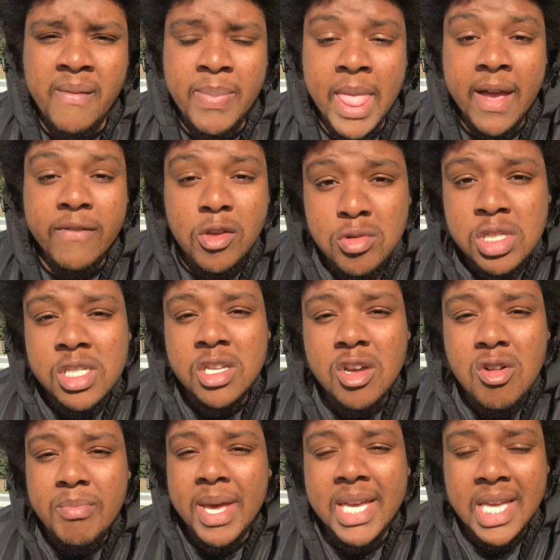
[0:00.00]
If you
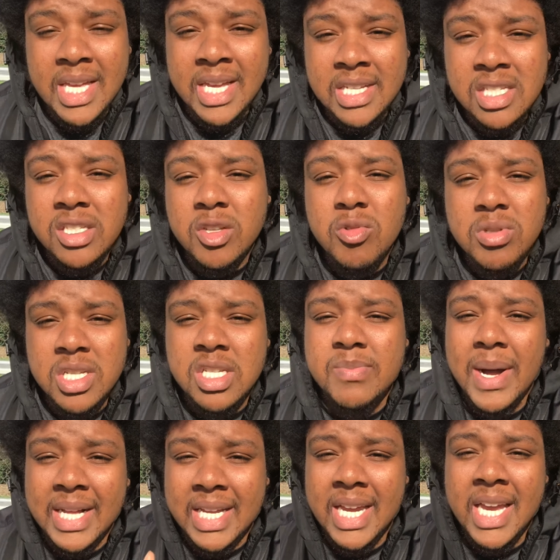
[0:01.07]
still making excuses
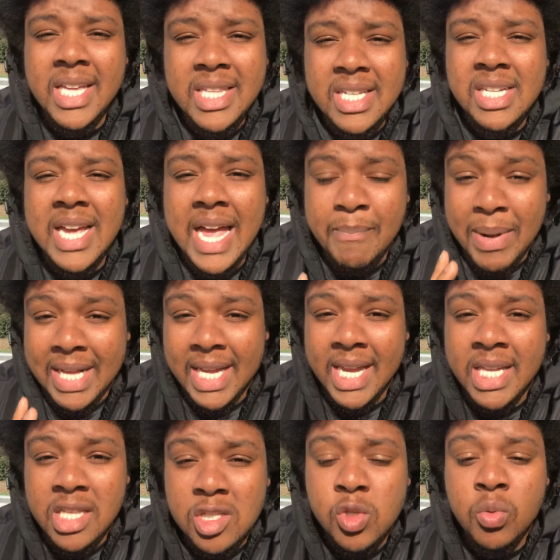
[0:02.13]
by the end of
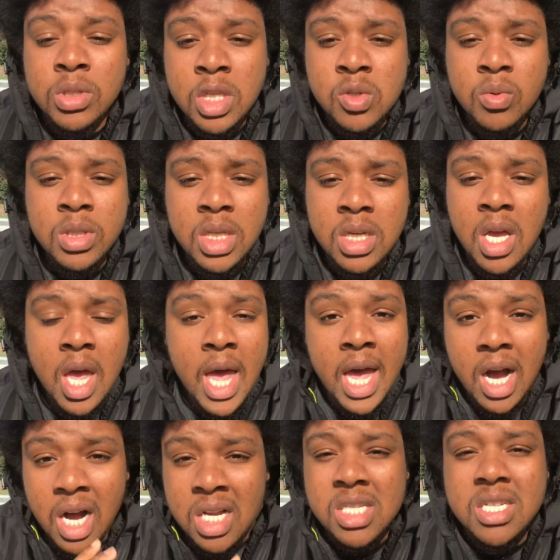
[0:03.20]
2020,
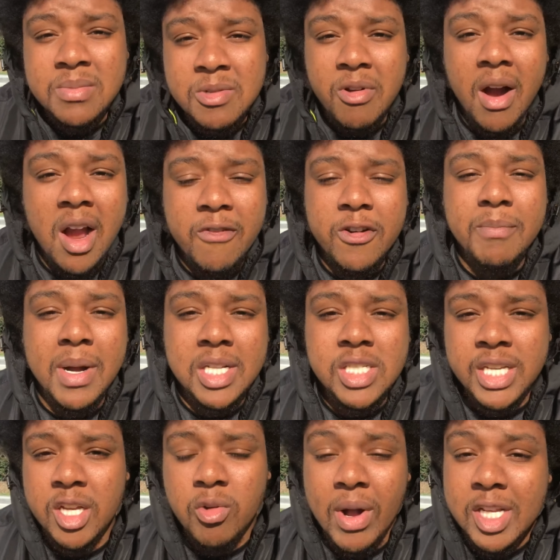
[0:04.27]
unsubscribe from my
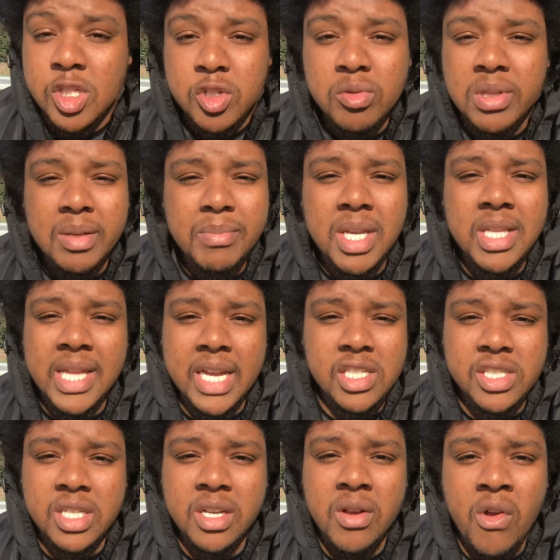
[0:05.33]
channel. I truly mean that
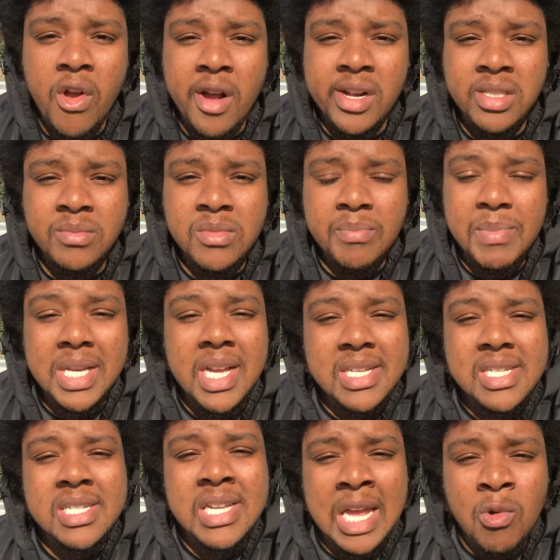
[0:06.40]
shit.
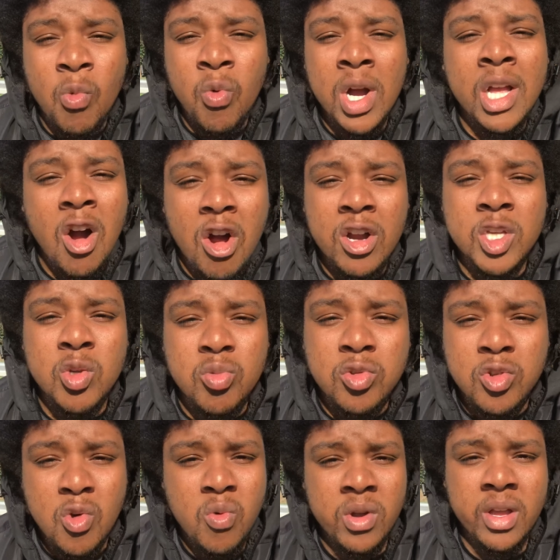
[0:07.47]
Because it's like, what are you
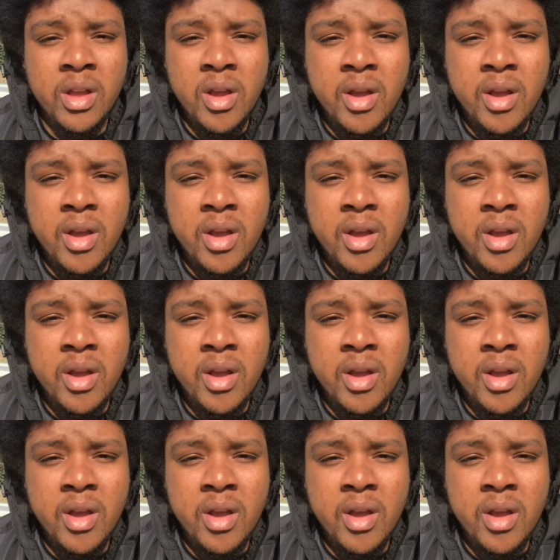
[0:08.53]
doing?